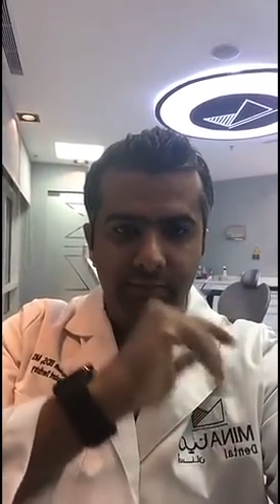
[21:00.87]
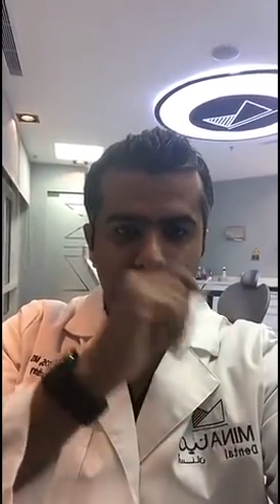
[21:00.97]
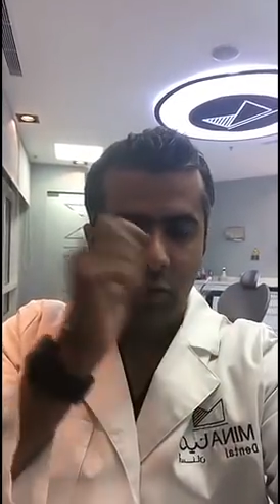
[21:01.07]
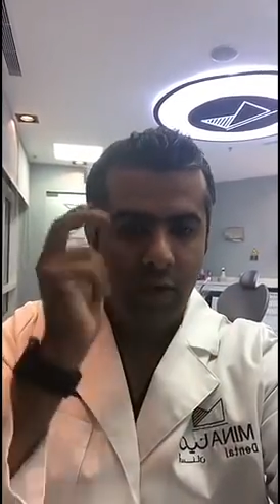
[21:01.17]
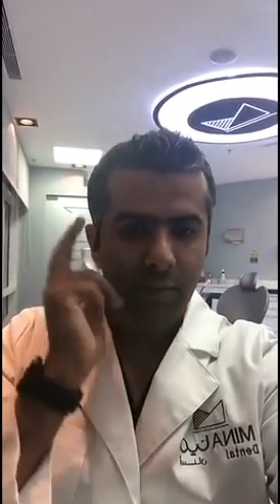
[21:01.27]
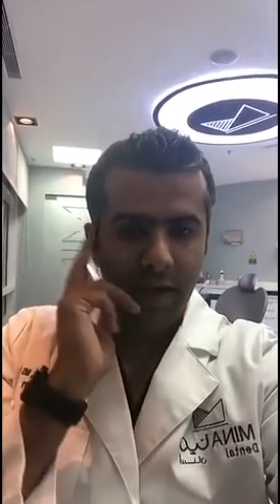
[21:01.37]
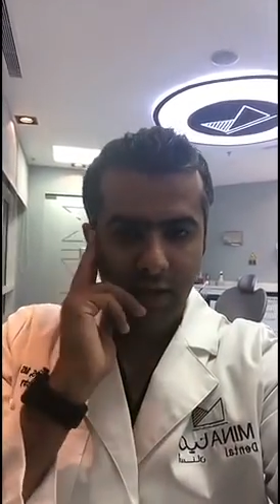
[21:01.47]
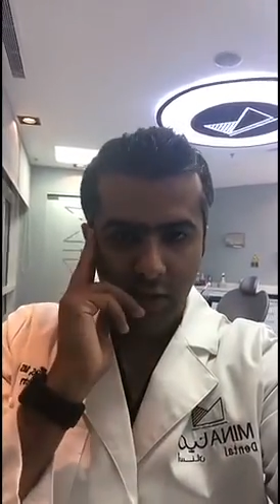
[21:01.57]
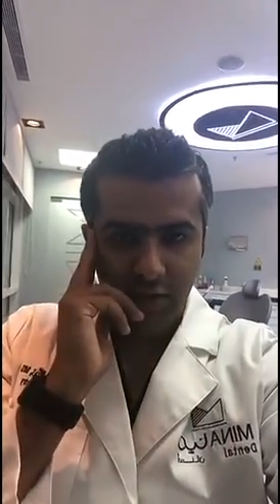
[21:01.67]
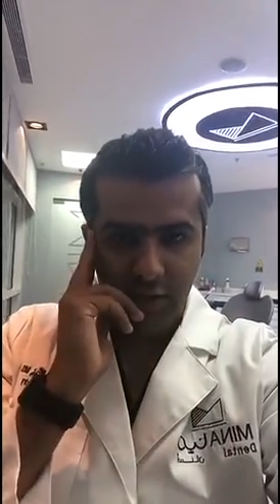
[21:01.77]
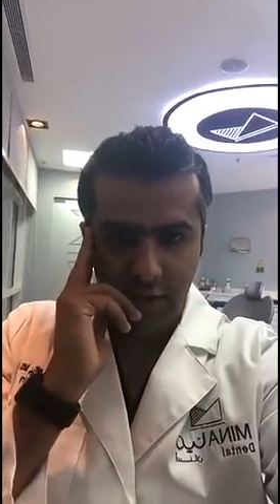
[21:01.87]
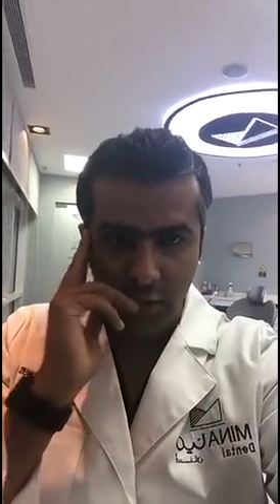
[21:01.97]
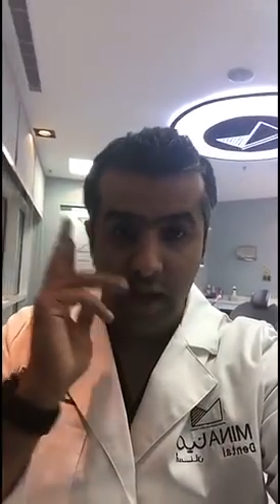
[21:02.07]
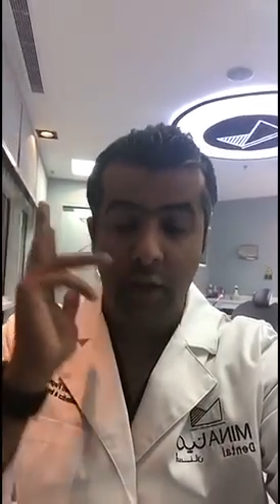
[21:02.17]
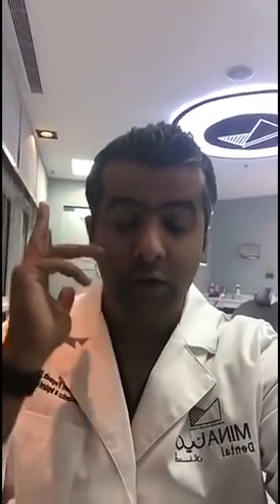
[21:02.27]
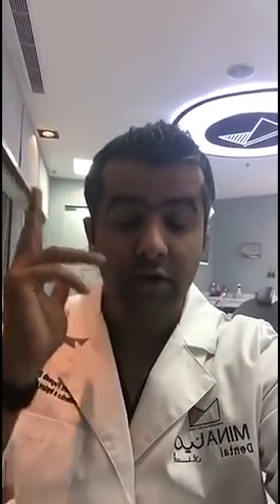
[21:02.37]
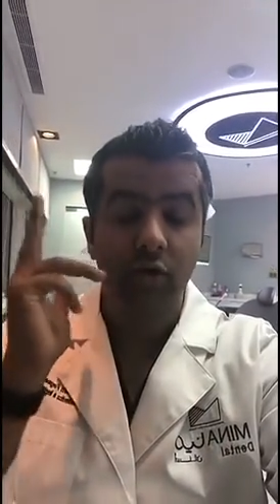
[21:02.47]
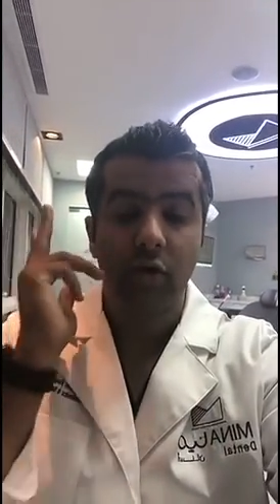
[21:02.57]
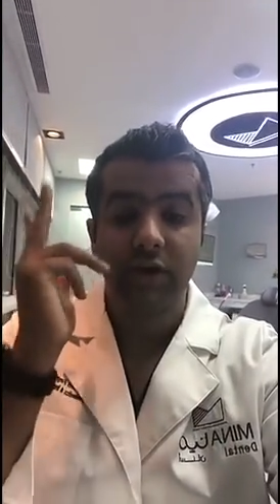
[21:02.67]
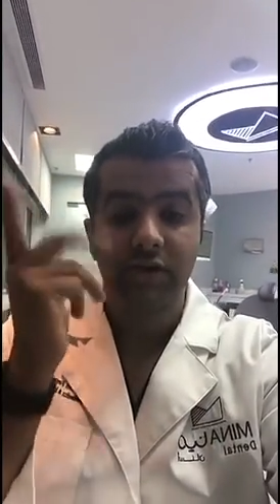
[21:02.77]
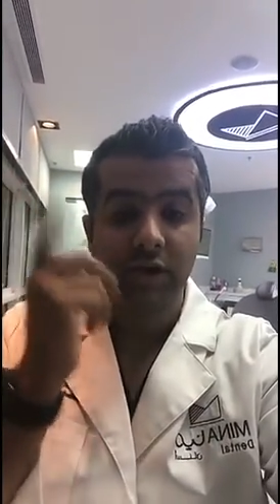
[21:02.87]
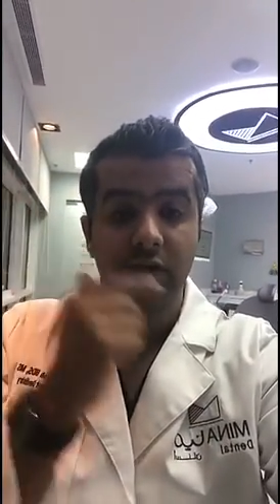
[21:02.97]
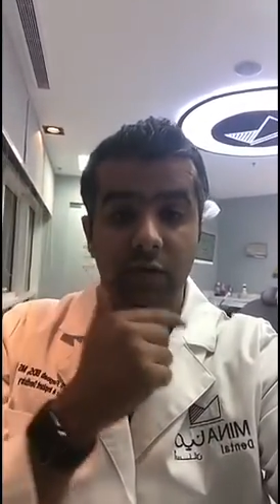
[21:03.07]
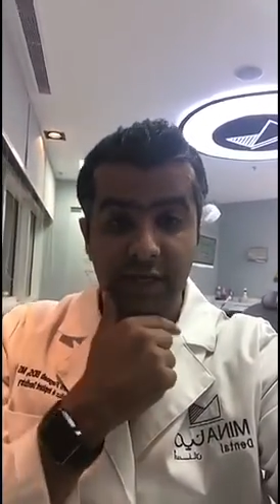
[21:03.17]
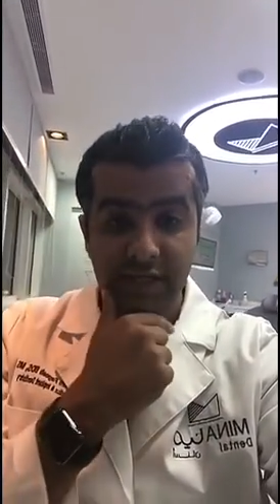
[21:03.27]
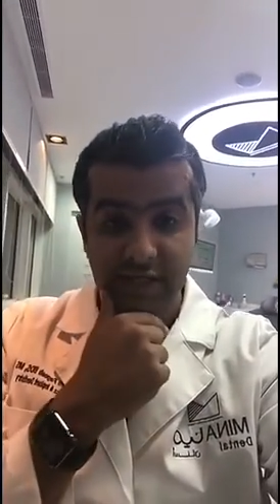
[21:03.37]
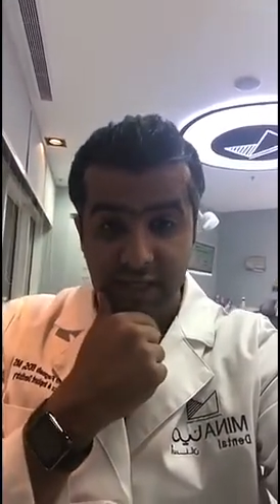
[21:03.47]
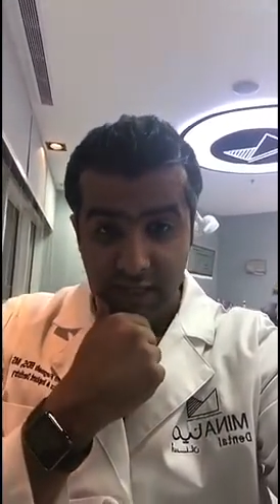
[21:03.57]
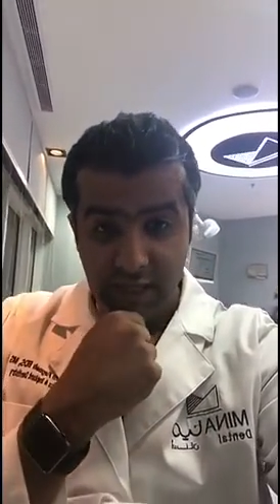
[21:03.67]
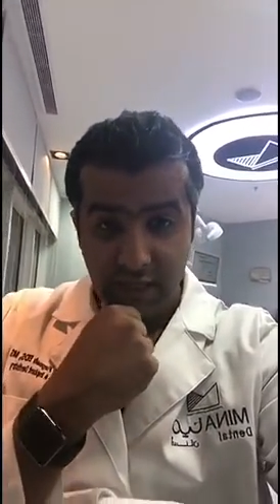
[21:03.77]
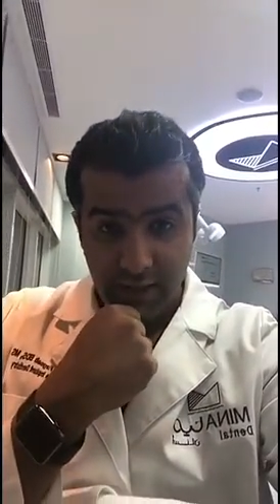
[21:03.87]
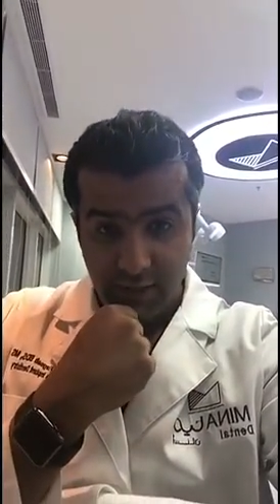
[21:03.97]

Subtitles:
What am I going to do? How are you going to increase the tooth